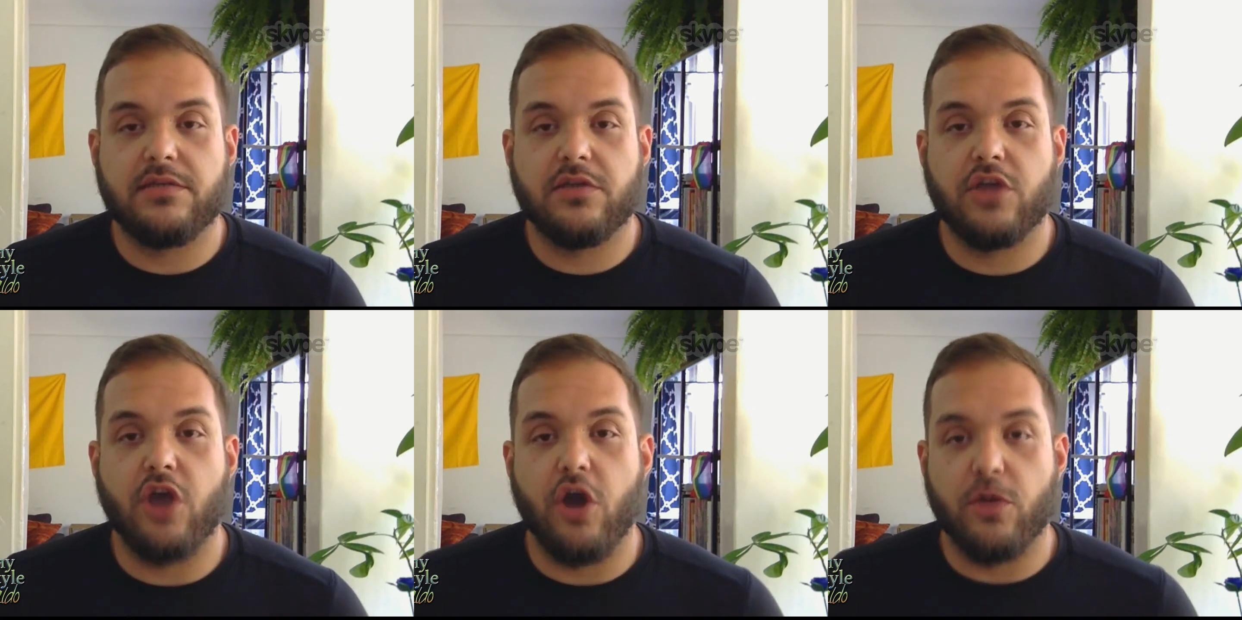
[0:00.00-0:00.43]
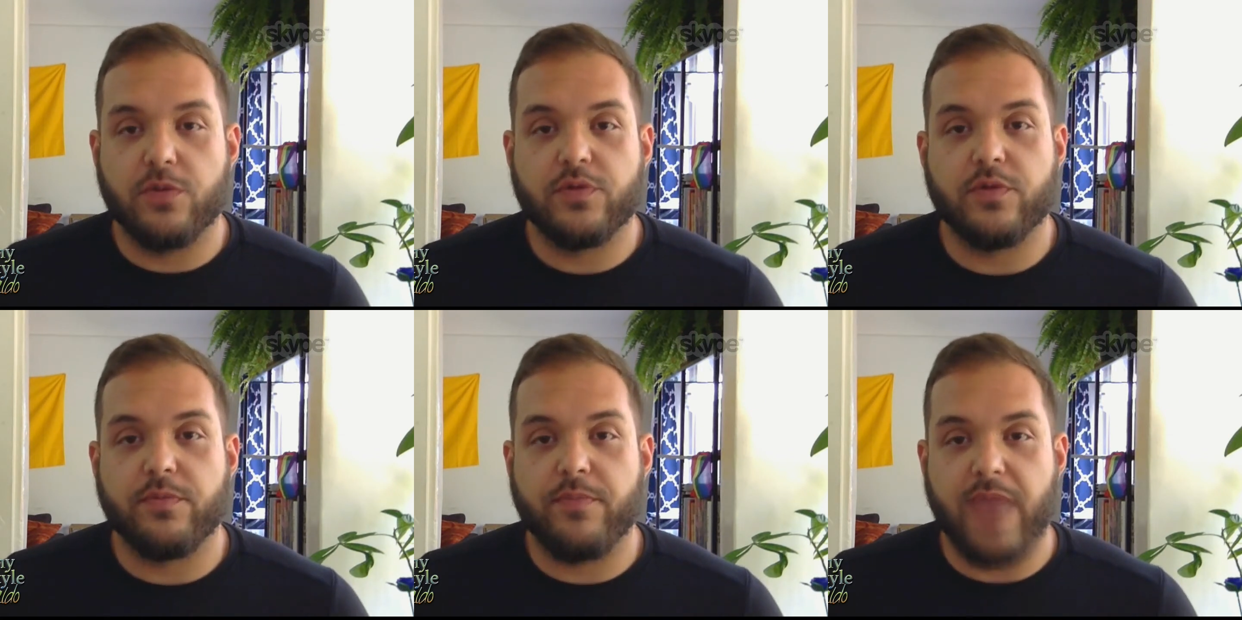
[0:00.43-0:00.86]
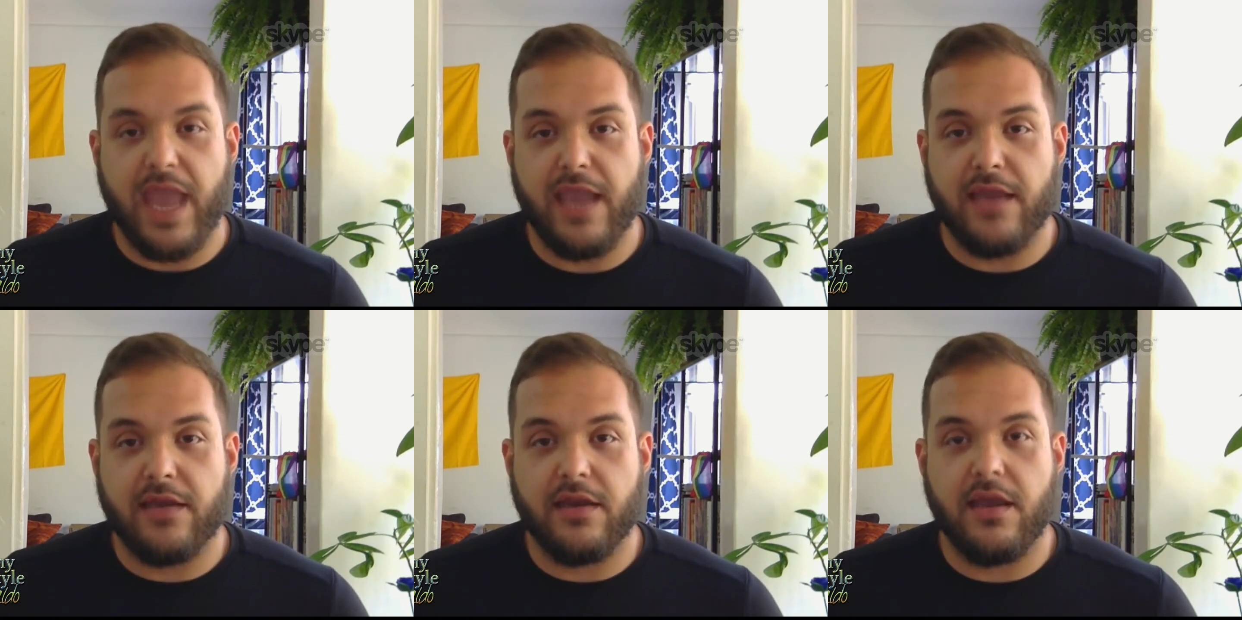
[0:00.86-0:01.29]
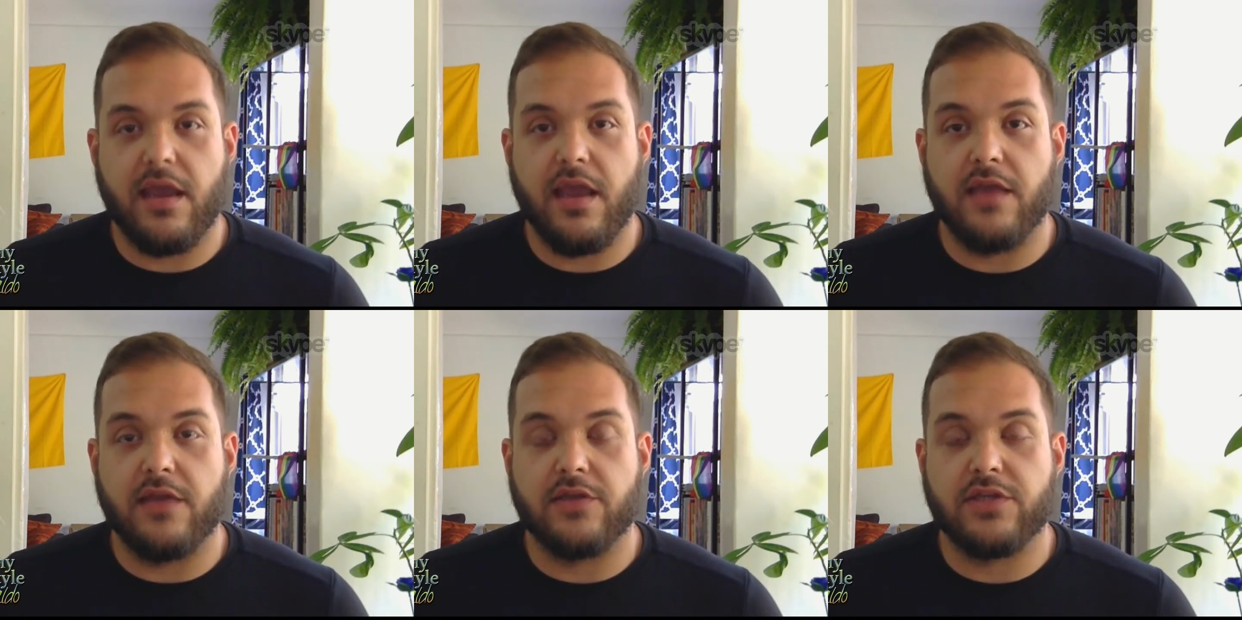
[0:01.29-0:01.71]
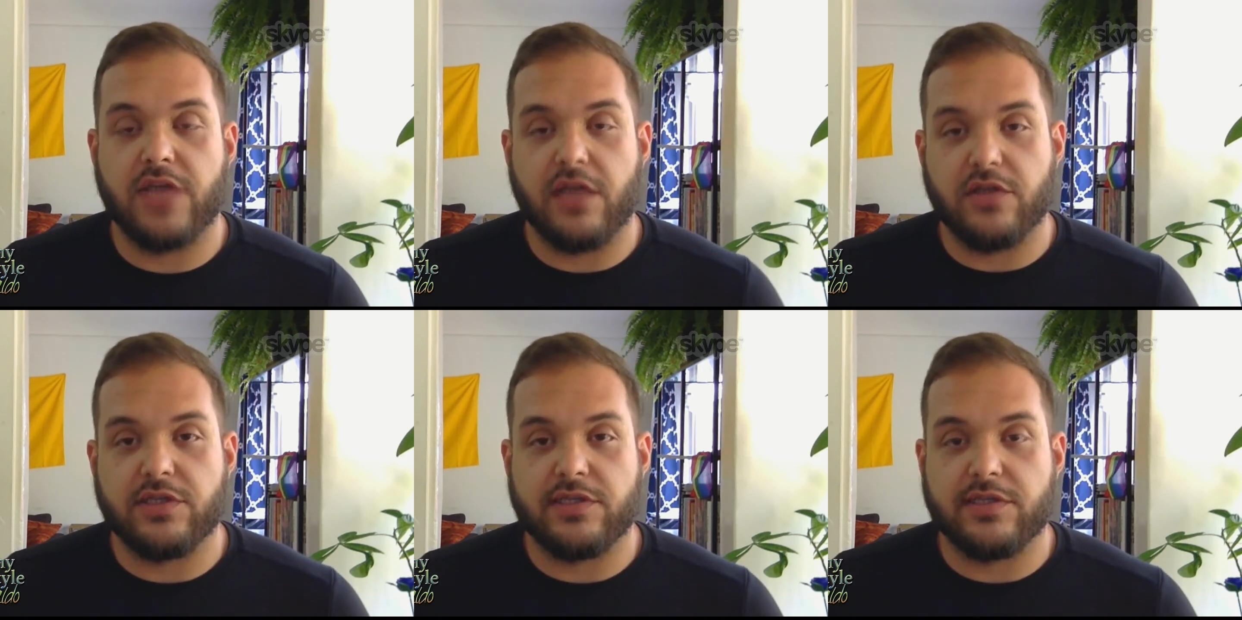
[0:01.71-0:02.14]
copes with pain and
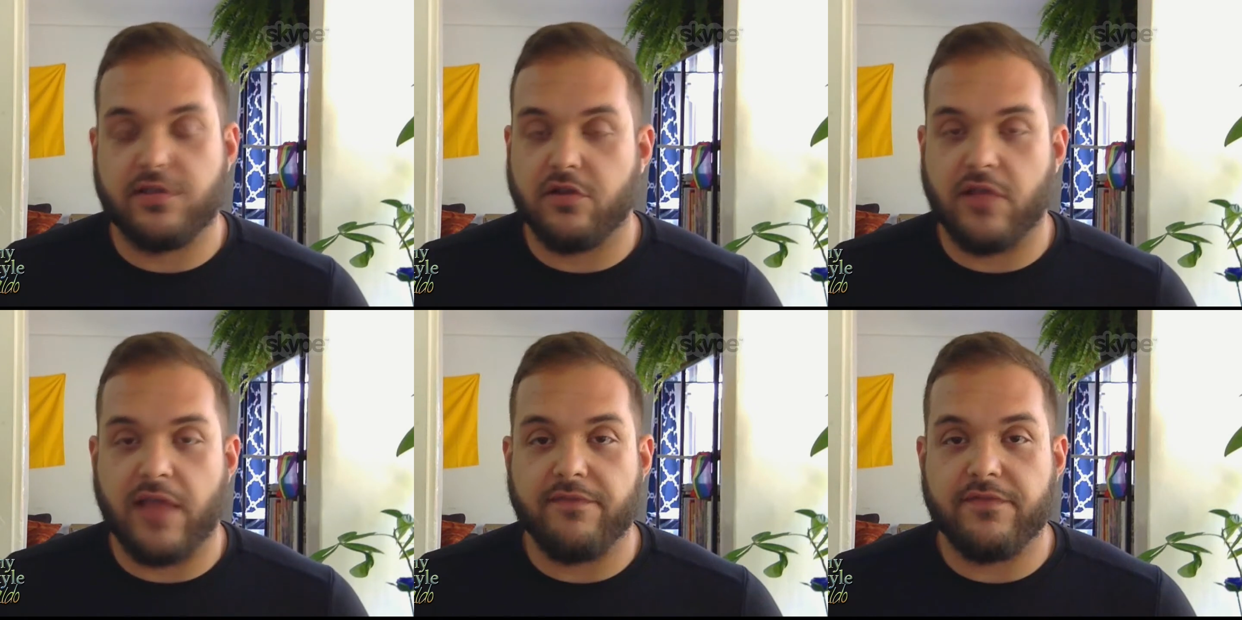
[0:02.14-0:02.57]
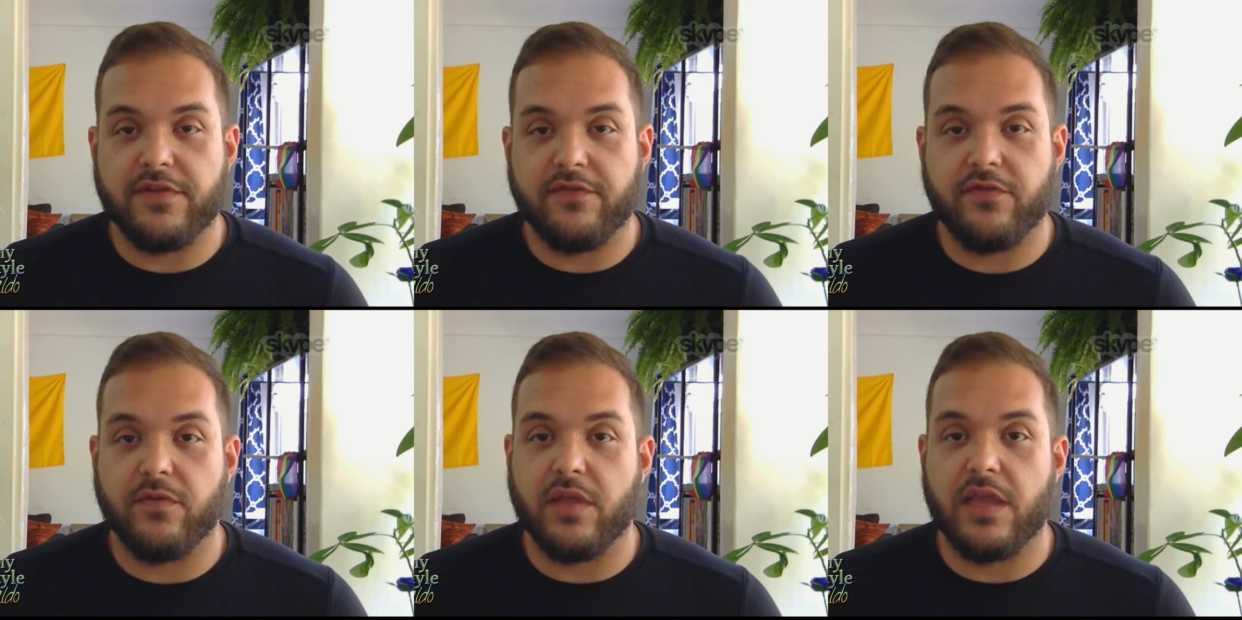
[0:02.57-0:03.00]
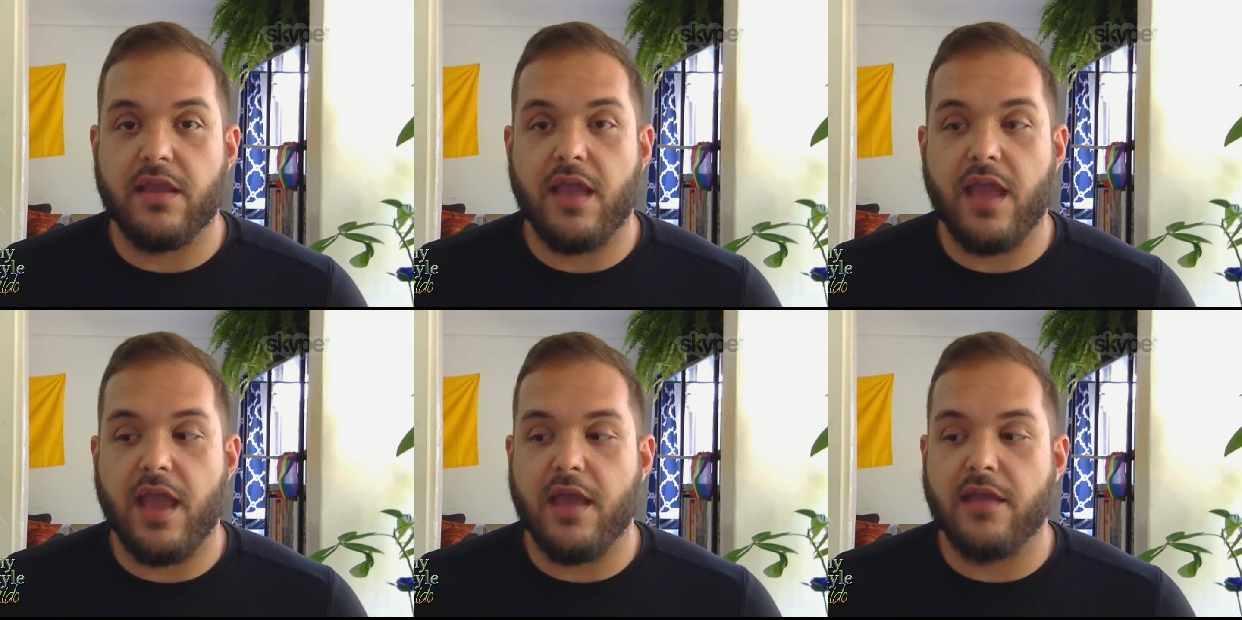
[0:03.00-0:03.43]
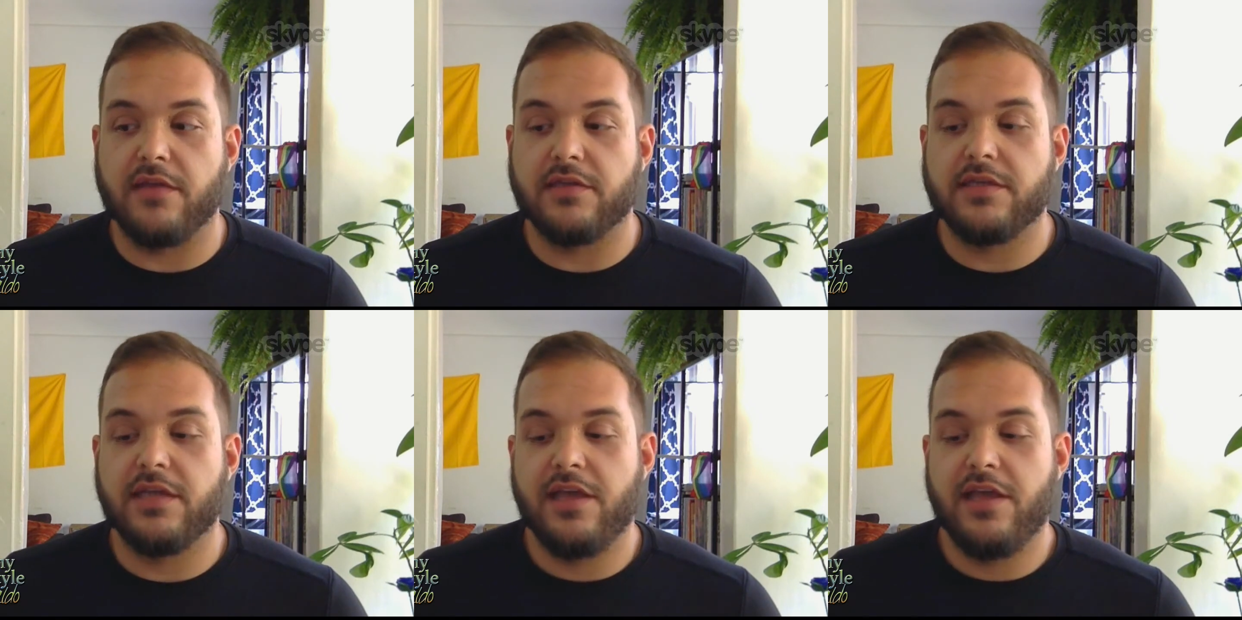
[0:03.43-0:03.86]
challenges in their life differently. And